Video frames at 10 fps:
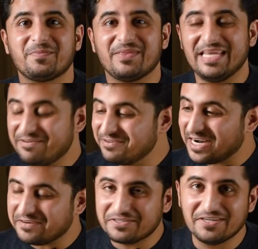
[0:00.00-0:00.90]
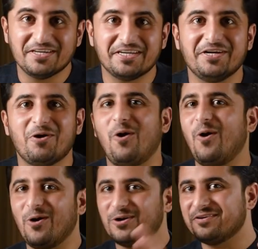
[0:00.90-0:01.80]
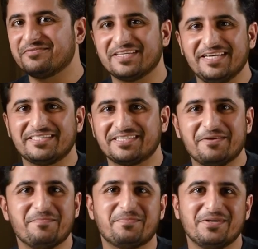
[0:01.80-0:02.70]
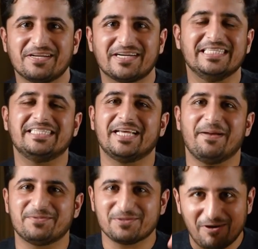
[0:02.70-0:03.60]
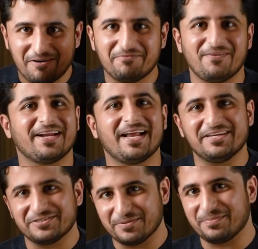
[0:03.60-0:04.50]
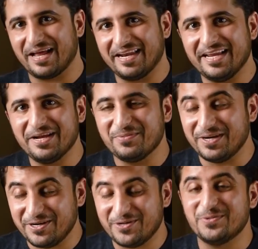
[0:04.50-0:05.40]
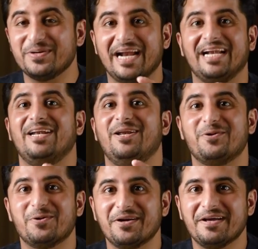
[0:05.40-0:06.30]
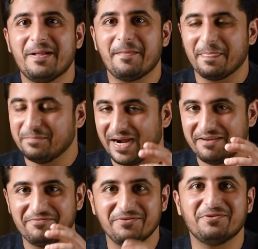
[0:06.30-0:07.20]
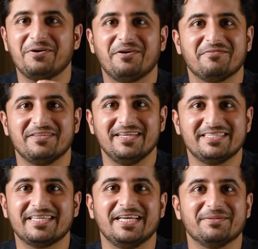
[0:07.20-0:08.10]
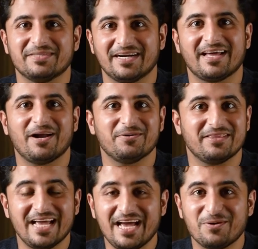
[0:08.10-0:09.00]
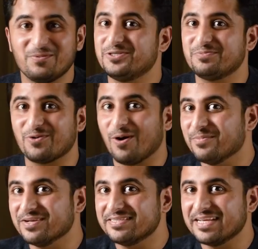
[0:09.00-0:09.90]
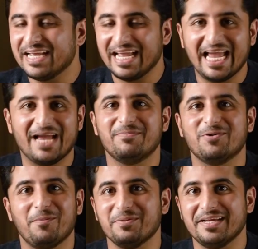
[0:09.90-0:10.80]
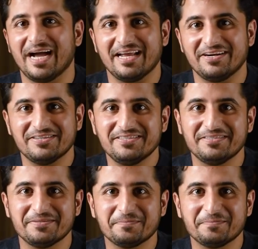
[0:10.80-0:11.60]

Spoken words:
even after learning all of these simple concepts of financial planning, we do get lured by few of these schemes that are out there which promise abnormally high returns.